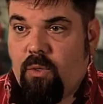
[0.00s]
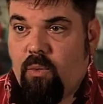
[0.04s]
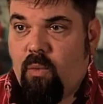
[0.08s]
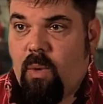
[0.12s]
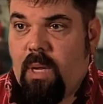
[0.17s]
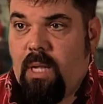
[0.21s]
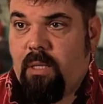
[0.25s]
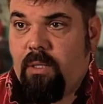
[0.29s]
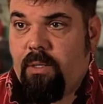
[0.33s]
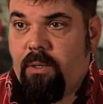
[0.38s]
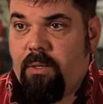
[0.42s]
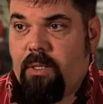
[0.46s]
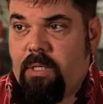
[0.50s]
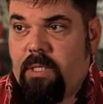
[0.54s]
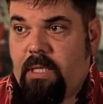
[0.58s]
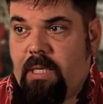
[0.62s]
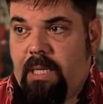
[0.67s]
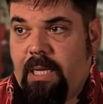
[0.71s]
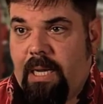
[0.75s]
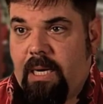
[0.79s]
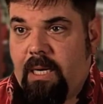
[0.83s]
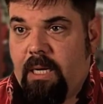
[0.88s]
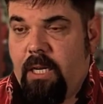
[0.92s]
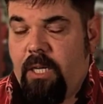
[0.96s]
a welder, as a
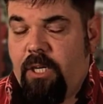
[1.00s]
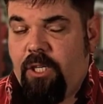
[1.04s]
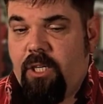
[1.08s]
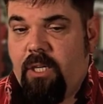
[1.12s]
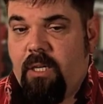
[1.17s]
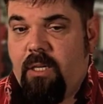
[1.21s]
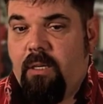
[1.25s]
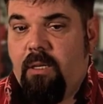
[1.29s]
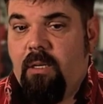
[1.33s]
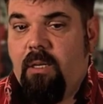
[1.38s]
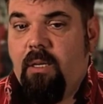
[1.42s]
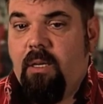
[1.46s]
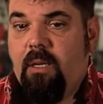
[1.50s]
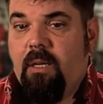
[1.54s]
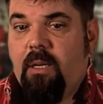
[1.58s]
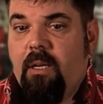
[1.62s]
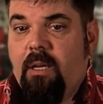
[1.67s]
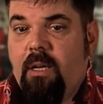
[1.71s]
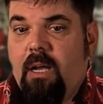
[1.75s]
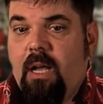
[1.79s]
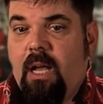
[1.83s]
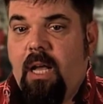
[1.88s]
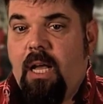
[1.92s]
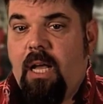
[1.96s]
technician,
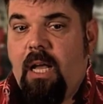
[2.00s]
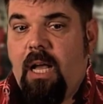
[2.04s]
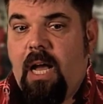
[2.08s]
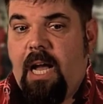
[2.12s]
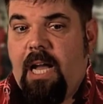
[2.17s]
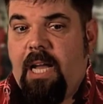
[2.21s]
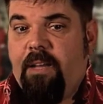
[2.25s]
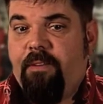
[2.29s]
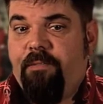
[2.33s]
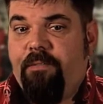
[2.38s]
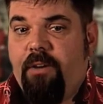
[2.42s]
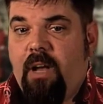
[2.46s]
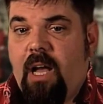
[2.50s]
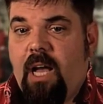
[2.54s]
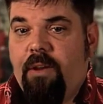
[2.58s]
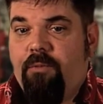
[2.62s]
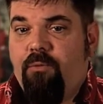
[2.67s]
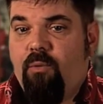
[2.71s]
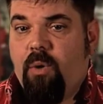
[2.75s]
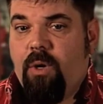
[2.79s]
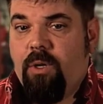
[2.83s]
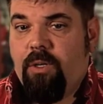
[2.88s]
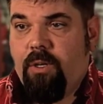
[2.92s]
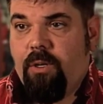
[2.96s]
I, have I've
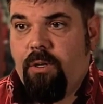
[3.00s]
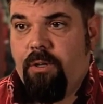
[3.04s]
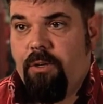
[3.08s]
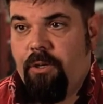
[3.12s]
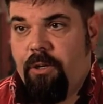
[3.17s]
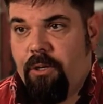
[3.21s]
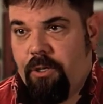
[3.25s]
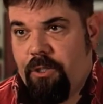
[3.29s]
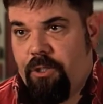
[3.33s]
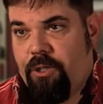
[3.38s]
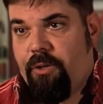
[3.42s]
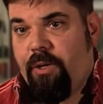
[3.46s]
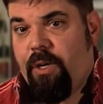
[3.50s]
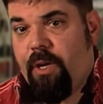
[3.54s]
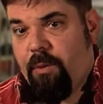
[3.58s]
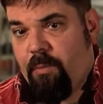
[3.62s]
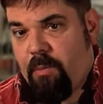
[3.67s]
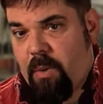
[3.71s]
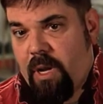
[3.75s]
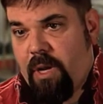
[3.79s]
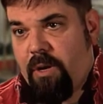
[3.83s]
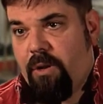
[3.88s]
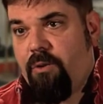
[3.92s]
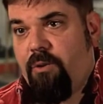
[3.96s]
worked on nurturing
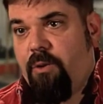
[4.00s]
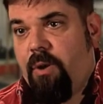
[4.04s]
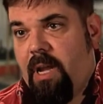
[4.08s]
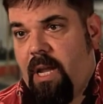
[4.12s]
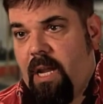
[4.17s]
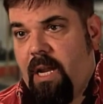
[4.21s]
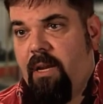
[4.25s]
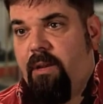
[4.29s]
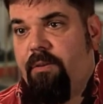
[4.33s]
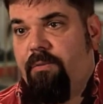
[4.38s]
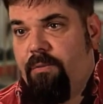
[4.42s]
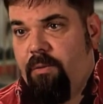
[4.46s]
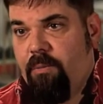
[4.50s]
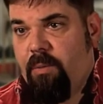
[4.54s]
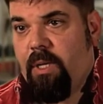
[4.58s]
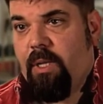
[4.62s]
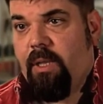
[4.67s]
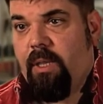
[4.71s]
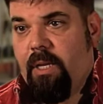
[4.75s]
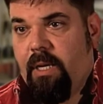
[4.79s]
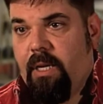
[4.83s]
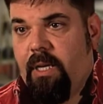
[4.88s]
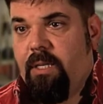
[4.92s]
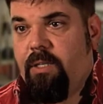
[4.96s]
my creative
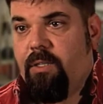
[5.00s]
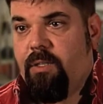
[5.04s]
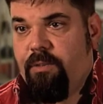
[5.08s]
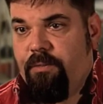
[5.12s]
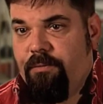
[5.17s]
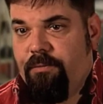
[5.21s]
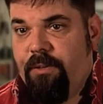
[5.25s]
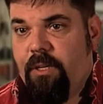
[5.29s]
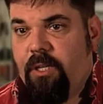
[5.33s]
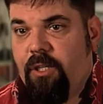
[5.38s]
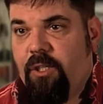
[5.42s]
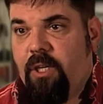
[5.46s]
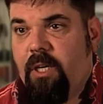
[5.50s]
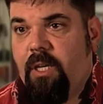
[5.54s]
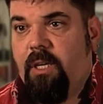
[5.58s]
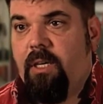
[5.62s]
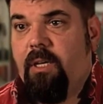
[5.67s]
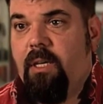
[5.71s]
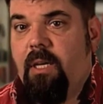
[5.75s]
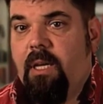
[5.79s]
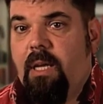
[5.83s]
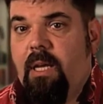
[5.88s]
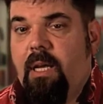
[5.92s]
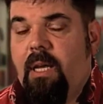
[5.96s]
abilities and vision,
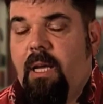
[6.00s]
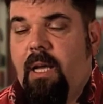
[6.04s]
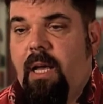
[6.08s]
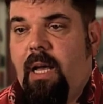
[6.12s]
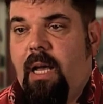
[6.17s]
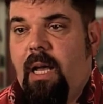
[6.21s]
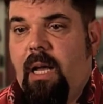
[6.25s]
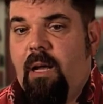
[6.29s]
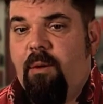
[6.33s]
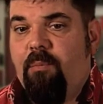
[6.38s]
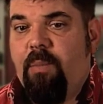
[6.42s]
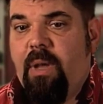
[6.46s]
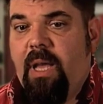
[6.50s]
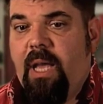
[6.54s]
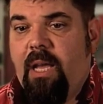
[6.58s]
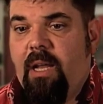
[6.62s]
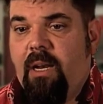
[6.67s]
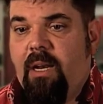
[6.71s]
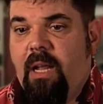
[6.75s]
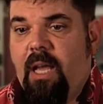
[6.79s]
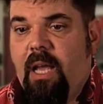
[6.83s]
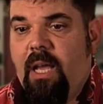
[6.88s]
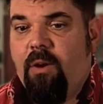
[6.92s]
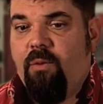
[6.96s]
um,
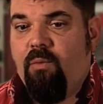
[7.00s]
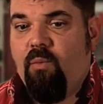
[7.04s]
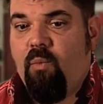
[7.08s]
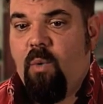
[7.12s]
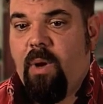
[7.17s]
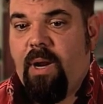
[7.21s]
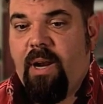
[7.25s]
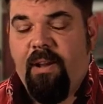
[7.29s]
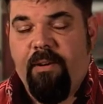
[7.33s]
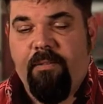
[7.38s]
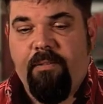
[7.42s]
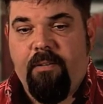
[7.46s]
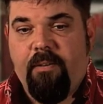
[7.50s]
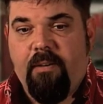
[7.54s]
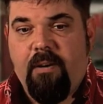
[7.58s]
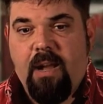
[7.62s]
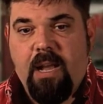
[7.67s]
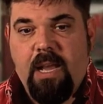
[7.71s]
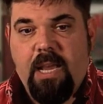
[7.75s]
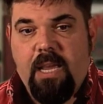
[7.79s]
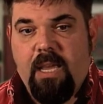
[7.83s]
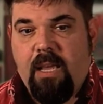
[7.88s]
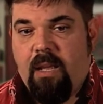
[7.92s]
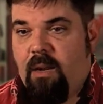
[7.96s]
and, and whatever
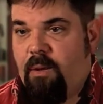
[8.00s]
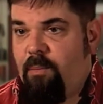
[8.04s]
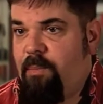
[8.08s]
I can